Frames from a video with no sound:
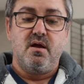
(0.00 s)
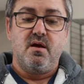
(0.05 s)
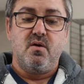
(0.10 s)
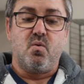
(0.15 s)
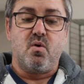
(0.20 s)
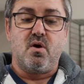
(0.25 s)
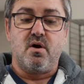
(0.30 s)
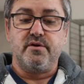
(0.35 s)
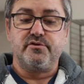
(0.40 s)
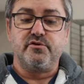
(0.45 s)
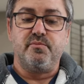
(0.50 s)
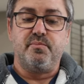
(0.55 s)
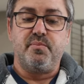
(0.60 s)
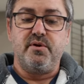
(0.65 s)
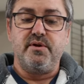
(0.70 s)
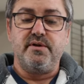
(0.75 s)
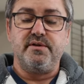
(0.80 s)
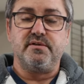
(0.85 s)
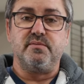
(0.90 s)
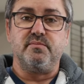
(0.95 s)
We're also
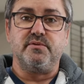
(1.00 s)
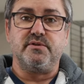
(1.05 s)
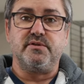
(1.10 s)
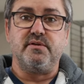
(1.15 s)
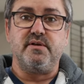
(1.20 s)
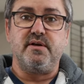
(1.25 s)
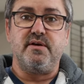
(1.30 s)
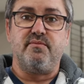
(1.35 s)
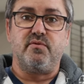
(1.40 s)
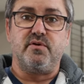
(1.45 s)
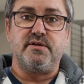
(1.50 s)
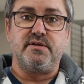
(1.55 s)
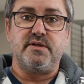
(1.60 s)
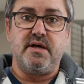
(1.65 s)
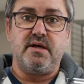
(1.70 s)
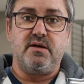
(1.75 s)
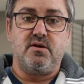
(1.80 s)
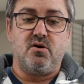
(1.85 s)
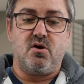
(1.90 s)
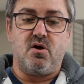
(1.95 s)
putting some sleeve
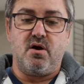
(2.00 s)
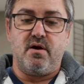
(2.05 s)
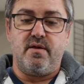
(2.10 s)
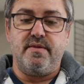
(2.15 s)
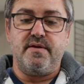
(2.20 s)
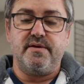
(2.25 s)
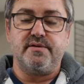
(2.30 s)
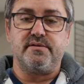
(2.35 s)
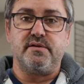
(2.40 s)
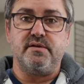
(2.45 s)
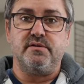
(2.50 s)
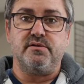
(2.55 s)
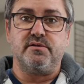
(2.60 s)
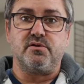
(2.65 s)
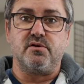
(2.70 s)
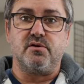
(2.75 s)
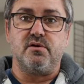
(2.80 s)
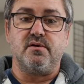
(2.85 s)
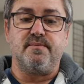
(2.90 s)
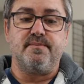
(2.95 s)
retainer on this
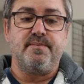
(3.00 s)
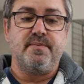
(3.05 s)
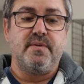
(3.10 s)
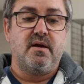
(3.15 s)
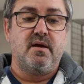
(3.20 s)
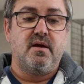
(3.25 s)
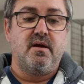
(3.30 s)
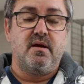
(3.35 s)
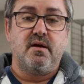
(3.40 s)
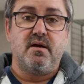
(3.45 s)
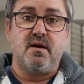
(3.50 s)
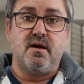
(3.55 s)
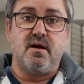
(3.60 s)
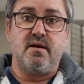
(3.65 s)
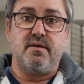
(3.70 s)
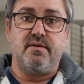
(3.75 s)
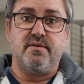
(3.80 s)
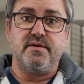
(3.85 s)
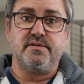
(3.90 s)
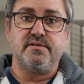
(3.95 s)
insert.
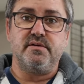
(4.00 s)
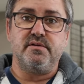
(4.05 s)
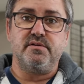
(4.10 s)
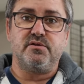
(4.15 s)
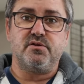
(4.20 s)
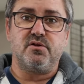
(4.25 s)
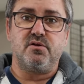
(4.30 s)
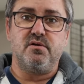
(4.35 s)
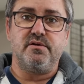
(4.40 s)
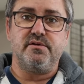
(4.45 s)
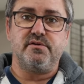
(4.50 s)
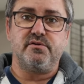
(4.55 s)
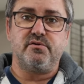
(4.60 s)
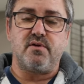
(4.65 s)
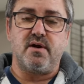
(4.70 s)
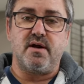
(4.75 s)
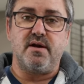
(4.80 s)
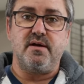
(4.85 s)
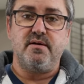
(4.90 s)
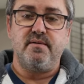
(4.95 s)
Uh, this insert is
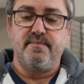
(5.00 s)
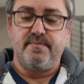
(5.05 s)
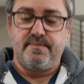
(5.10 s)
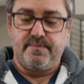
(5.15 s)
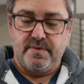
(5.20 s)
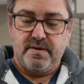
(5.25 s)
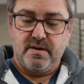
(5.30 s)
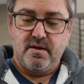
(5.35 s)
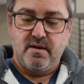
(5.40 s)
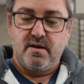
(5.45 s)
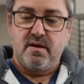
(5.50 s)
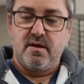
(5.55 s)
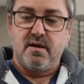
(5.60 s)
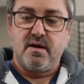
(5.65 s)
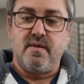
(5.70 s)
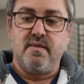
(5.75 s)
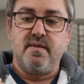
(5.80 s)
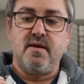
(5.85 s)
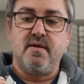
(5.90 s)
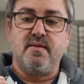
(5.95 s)
threaded,
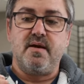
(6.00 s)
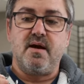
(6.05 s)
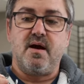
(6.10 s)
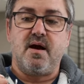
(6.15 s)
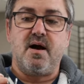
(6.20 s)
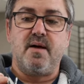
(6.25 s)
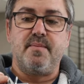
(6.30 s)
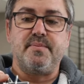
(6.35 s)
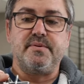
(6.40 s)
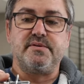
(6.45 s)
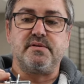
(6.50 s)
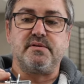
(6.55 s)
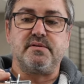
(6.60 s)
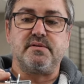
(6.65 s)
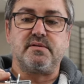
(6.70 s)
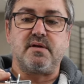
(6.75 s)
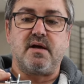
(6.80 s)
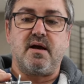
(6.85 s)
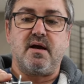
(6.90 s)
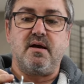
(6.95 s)
and then the opposite
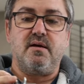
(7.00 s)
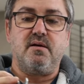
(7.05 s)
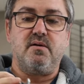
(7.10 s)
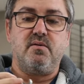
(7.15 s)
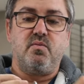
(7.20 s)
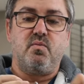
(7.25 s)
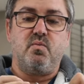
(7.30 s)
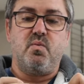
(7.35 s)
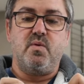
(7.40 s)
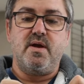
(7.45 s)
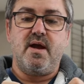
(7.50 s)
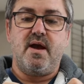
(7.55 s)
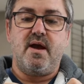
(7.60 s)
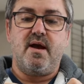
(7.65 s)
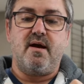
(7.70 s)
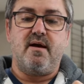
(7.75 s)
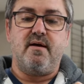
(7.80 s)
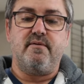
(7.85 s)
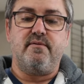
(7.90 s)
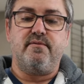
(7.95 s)
side, we
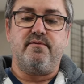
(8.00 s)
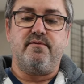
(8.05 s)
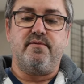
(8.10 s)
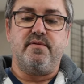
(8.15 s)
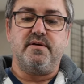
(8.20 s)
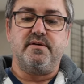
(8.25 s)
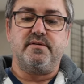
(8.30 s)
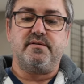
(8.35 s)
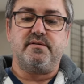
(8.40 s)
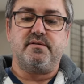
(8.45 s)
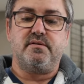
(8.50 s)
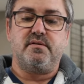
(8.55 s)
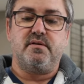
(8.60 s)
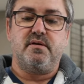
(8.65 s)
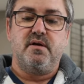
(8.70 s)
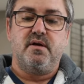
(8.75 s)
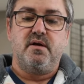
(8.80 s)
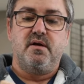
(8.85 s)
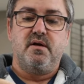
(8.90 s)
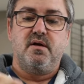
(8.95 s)
have this,
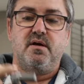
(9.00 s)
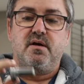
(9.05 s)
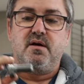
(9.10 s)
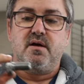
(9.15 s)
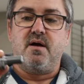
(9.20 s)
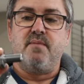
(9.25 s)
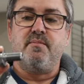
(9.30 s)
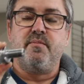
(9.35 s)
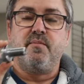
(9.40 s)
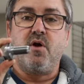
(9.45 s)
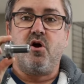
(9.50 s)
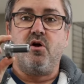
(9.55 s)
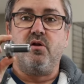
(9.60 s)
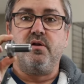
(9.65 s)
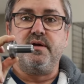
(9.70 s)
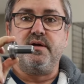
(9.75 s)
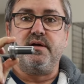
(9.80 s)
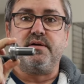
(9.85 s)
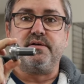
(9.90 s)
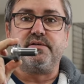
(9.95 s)
I'm
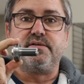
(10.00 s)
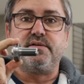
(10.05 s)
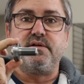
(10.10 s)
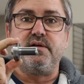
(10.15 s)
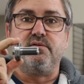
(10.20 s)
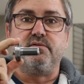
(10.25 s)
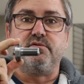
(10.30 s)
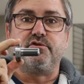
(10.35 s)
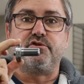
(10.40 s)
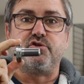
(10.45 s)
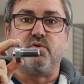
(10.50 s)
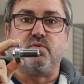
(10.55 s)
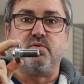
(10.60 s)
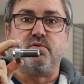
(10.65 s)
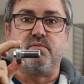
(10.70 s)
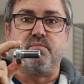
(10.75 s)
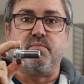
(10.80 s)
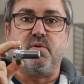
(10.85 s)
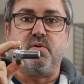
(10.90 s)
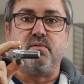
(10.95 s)
calling it a steel
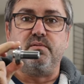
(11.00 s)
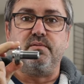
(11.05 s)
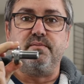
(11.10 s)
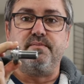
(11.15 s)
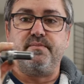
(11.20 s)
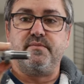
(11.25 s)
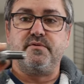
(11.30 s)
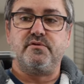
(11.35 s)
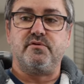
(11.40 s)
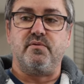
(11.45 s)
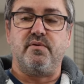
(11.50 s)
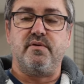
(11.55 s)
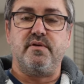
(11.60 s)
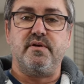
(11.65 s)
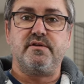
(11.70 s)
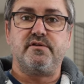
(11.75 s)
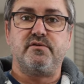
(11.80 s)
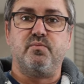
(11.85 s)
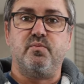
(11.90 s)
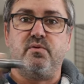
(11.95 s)
shoulder bolt. So
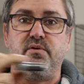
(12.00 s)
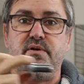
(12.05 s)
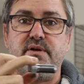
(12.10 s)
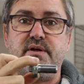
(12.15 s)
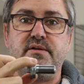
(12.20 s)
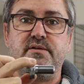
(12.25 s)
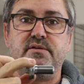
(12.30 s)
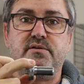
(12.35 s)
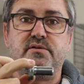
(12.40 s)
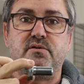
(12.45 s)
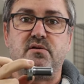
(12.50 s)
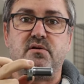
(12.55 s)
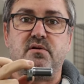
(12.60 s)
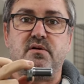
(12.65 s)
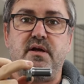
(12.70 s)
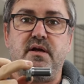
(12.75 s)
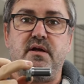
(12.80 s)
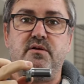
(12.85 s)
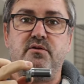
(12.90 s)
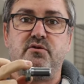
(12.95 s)
this will
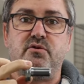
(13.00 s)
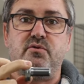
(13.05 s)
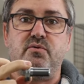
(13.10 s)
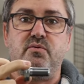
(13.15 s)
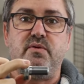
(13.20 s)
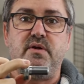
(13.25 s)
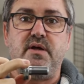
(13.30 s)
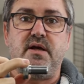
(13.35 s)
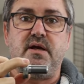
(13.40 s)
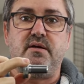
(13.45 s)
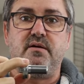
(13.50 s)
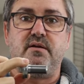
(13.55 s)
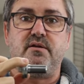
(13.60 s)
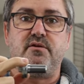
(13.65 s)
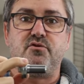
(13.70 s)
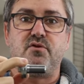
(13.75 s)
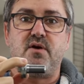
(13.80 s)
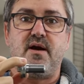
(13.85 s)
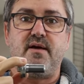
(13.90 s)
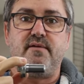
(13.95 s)
insert into the end of the
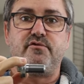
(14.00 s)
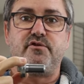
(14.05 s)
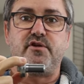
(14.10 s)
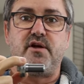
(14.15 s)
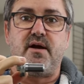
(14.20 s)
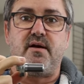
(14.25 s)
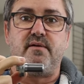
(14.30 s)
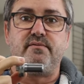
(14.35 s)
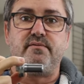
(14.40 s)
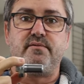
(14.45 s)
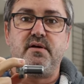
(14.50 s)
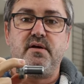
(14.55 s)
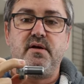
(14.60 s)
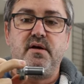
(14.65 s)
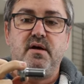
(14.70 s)
drive shaft.